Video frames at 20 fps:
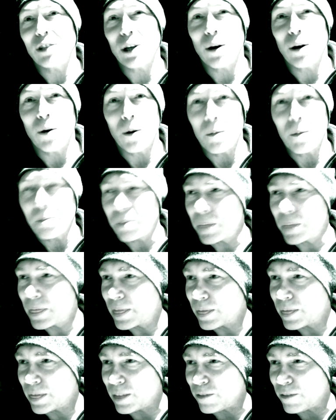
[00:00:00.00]
home
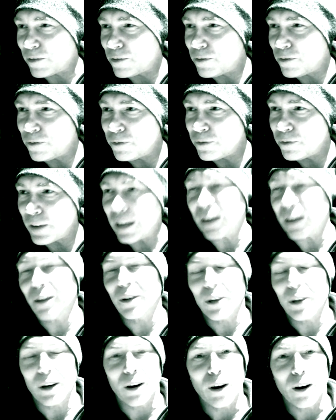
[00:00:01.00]
the
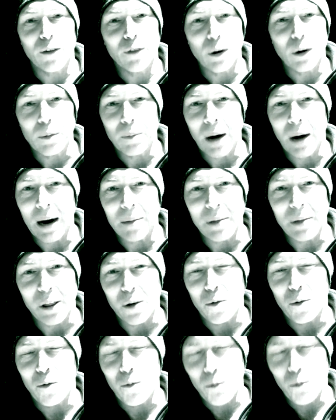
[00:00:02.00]
failure of Obama,
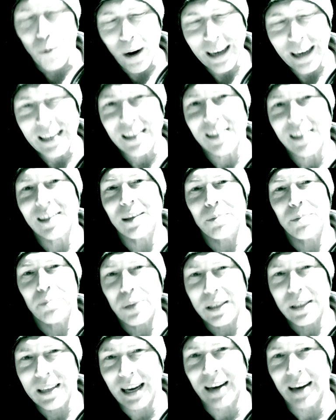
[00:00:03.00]
the wasted
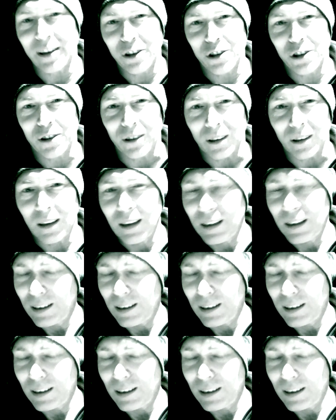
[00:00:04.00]
potential.